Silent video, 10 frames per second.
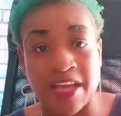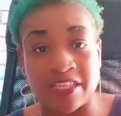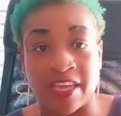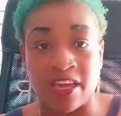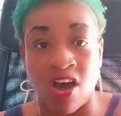
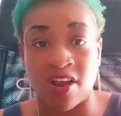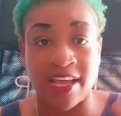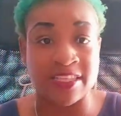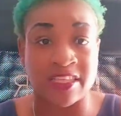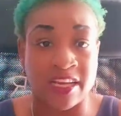magic. He called
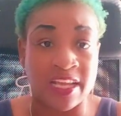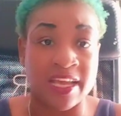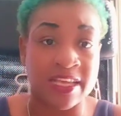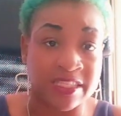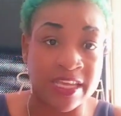it
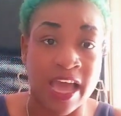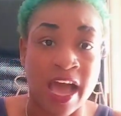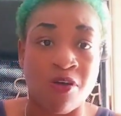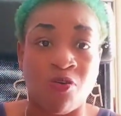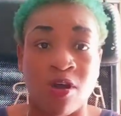STD,
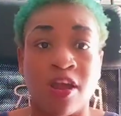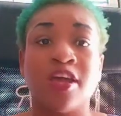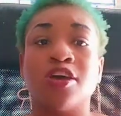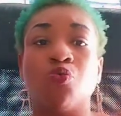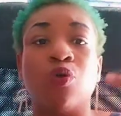STI, or
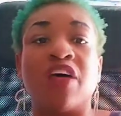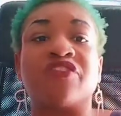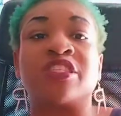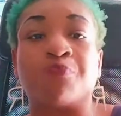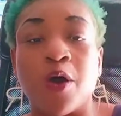
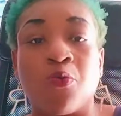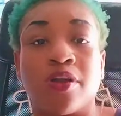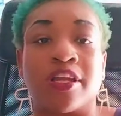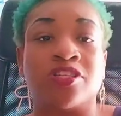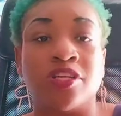whatever spell
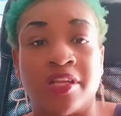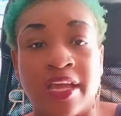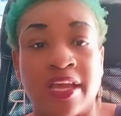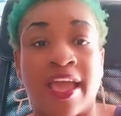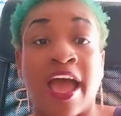work that she
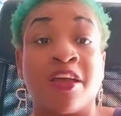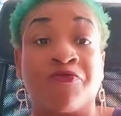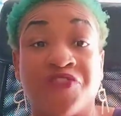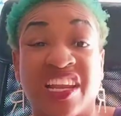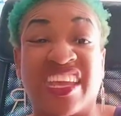did got him
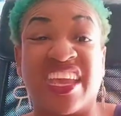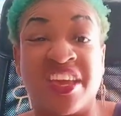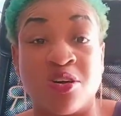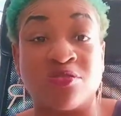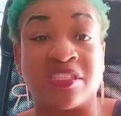feeling
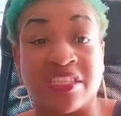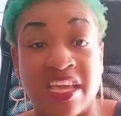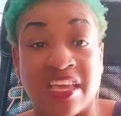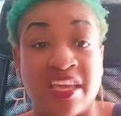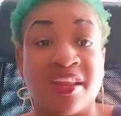ill,
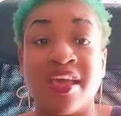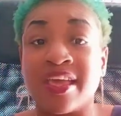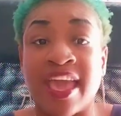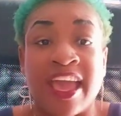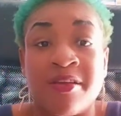sick, and
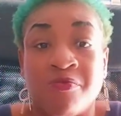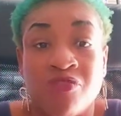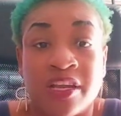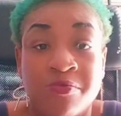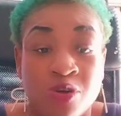can't
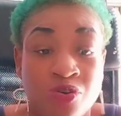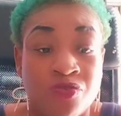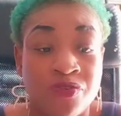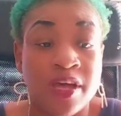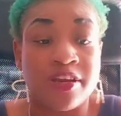really
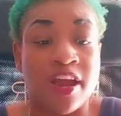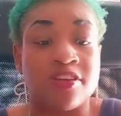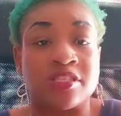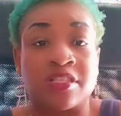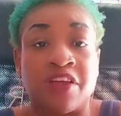move.
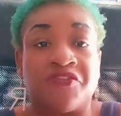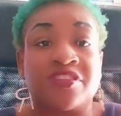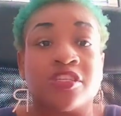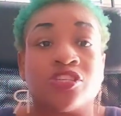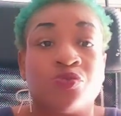There's
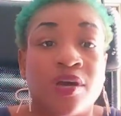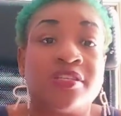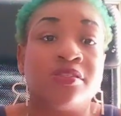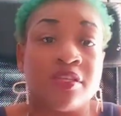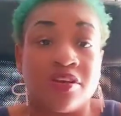different
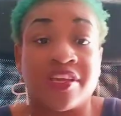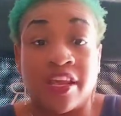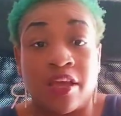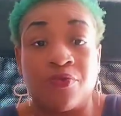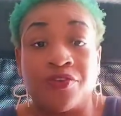situations here.
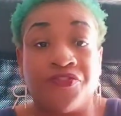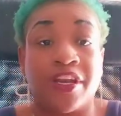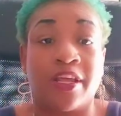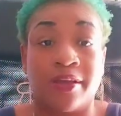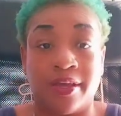Get in, we
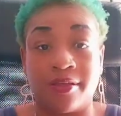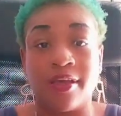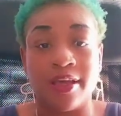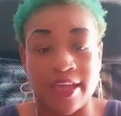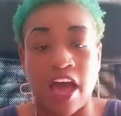fit in it.
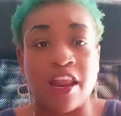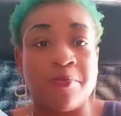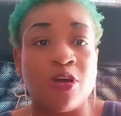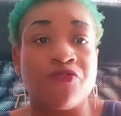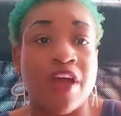Y'all let
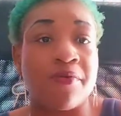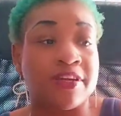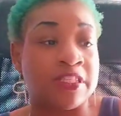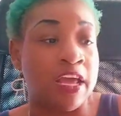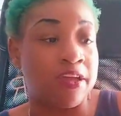me know if y'all
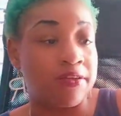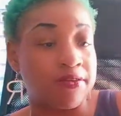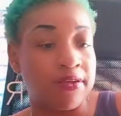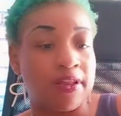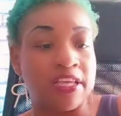resonate.
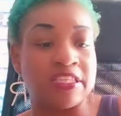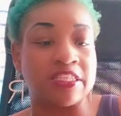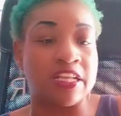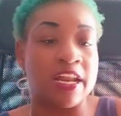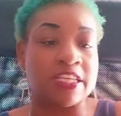Let's
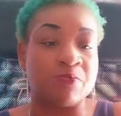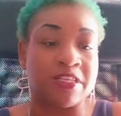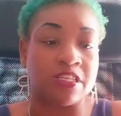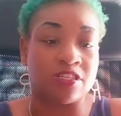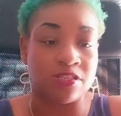get to the next
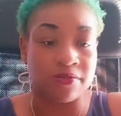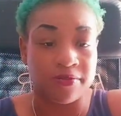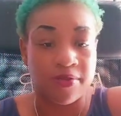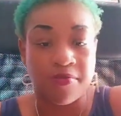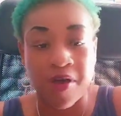message.
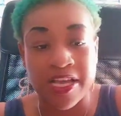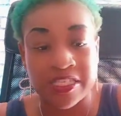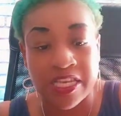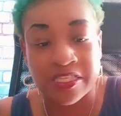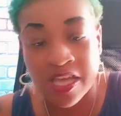
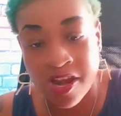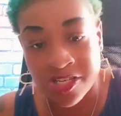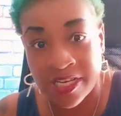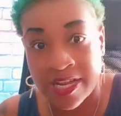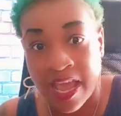Pisces
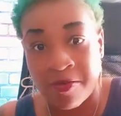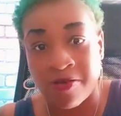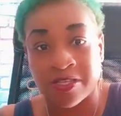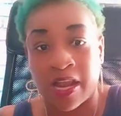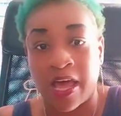energy. Damn, that
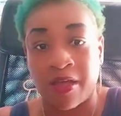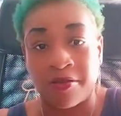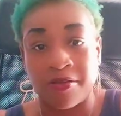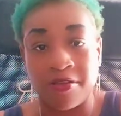was a lot.